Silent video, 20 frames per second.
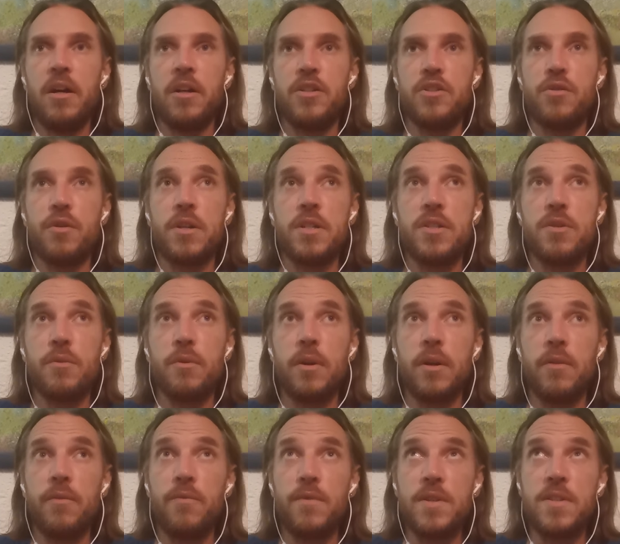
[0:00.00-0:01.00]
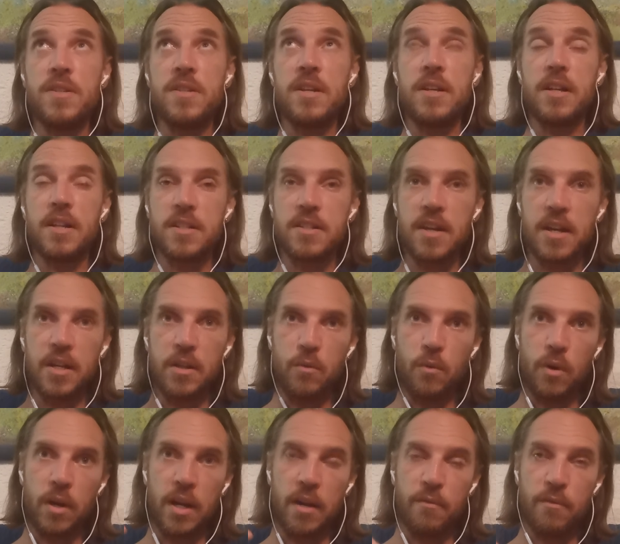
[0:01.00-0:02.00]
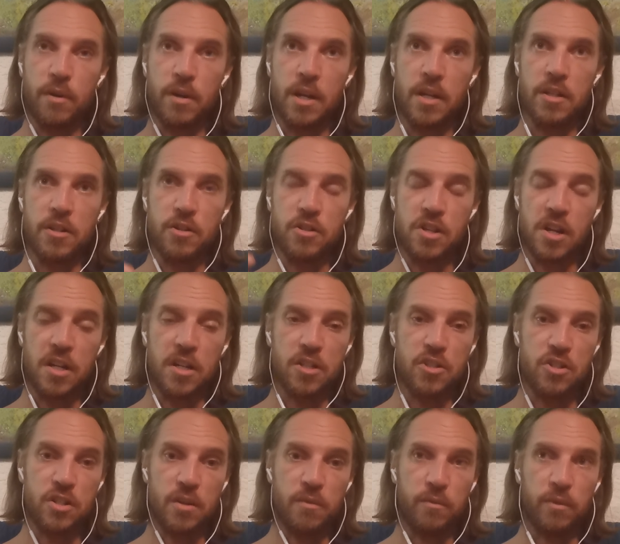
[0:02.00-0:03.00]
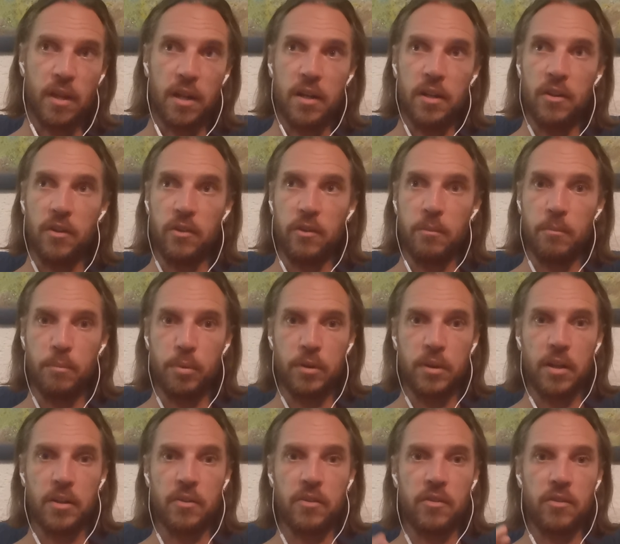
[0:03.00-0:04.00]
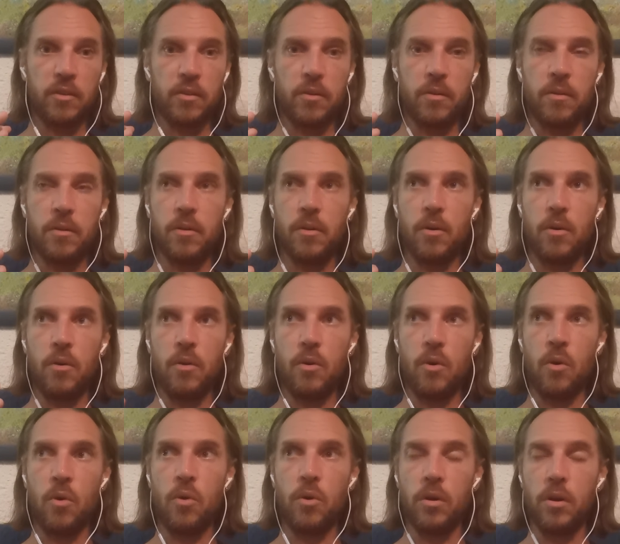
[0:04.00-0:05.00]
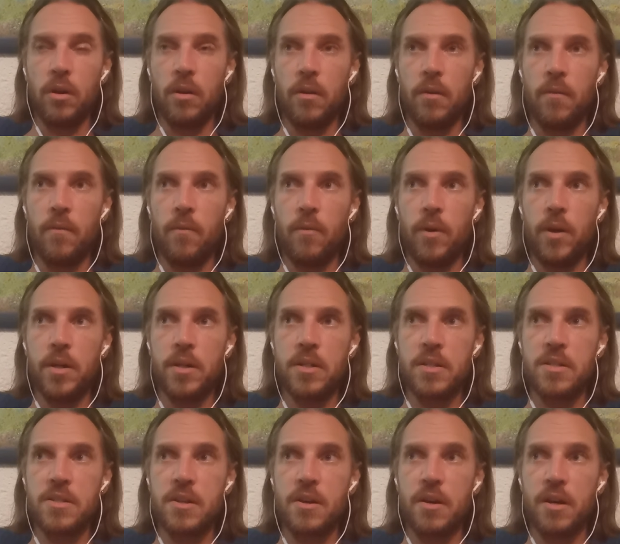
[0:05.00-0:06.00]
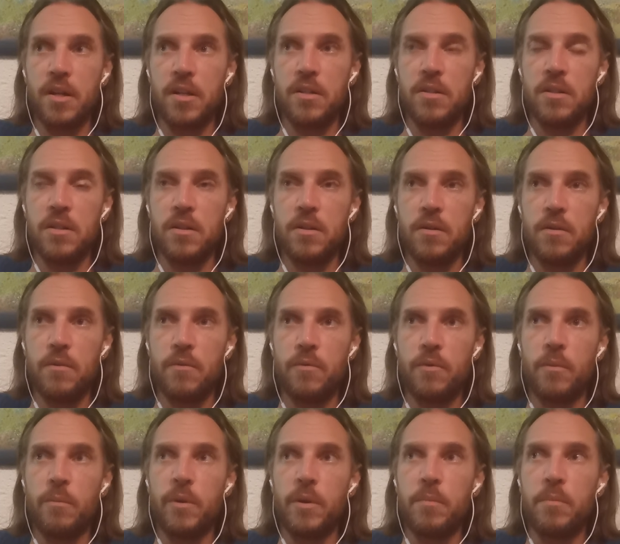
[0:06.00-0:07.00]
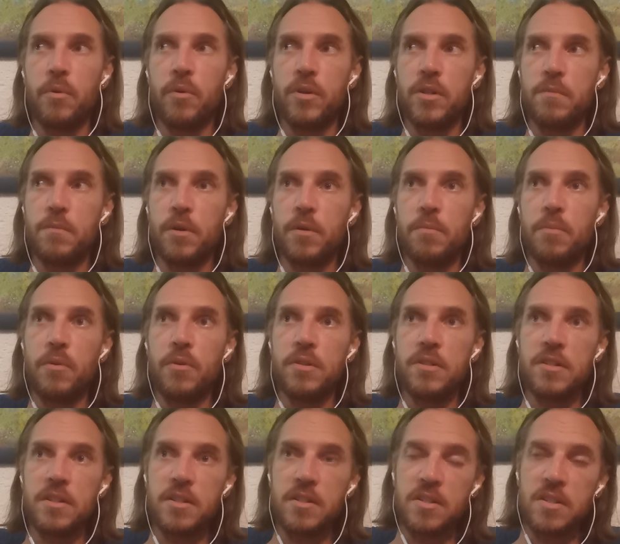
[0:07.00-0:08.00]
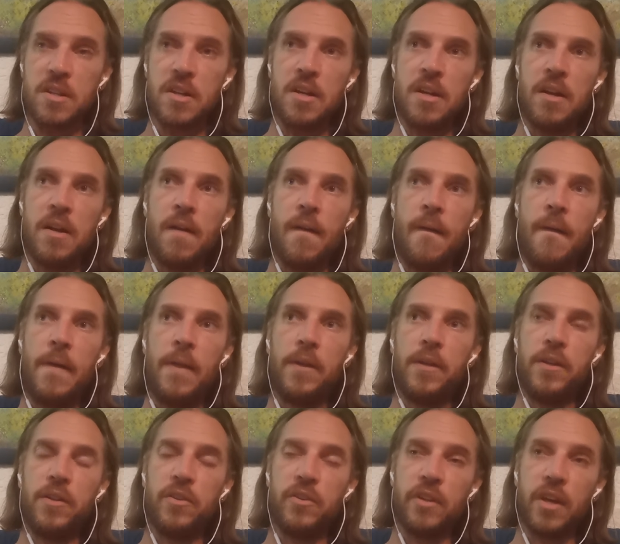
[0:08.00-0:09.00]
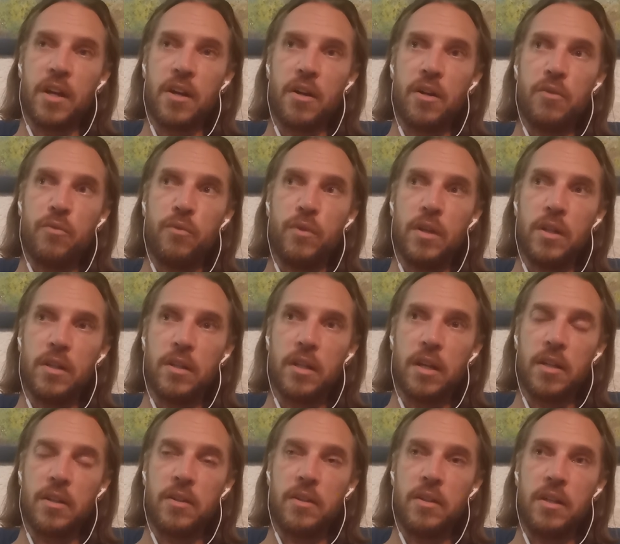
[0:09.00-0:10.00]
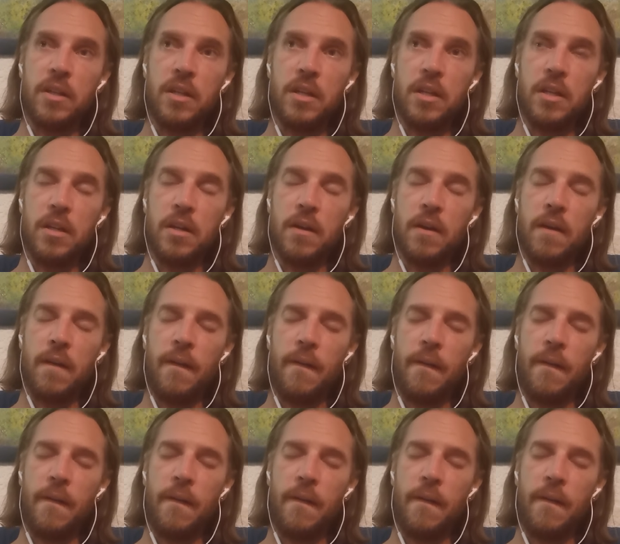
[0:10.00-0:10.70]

I try to facilitate whatever energetic shift that is. But that's all aside from my point. My point is that I feel that the